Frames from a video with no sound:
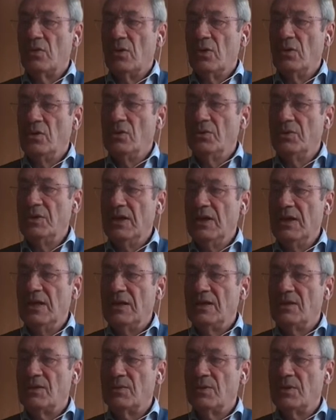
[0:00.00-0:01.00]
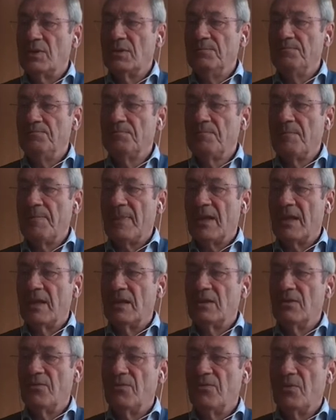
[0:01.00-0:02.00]
unilateral,
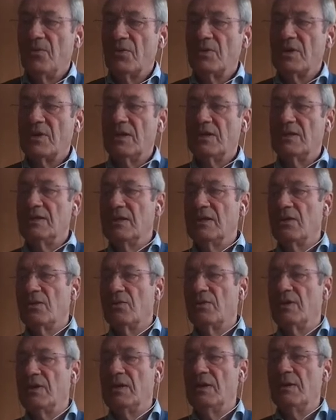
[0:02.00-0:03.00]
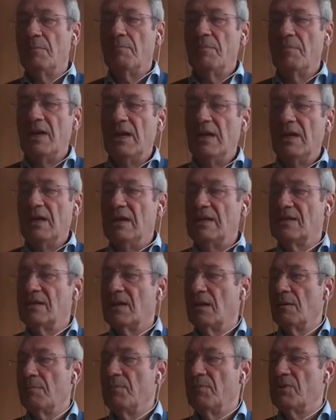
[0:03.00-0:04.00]
and the fourth category,
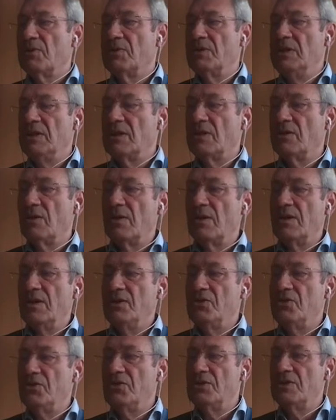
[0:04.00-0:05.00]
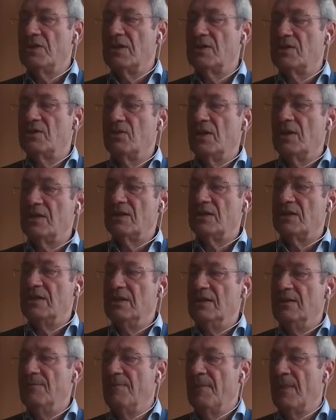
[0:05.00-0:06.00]
bilateral posterior lesions. As you have
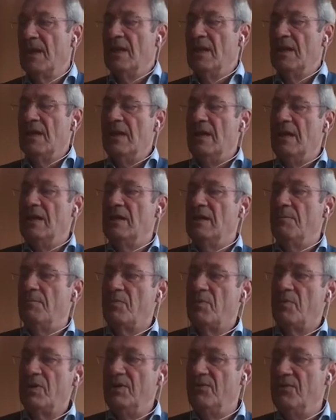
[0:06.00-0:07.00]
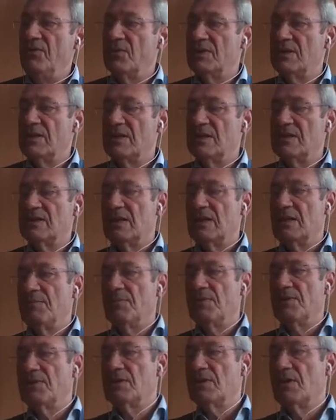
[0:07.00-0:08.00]
seen in the previous
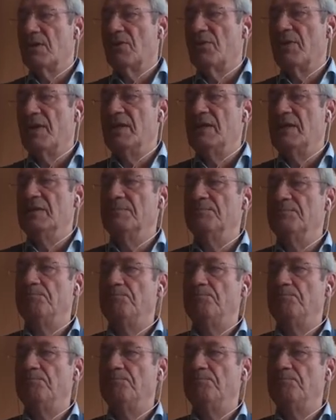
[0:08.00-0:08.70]
examples already.